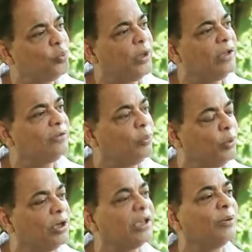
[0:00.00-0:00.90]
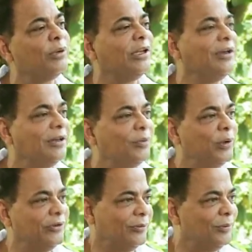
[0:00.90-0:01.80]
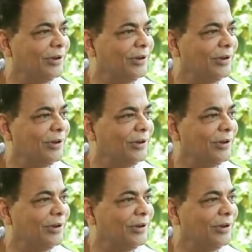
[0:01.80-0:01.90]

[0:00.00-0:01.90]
ways of working with Indian ways of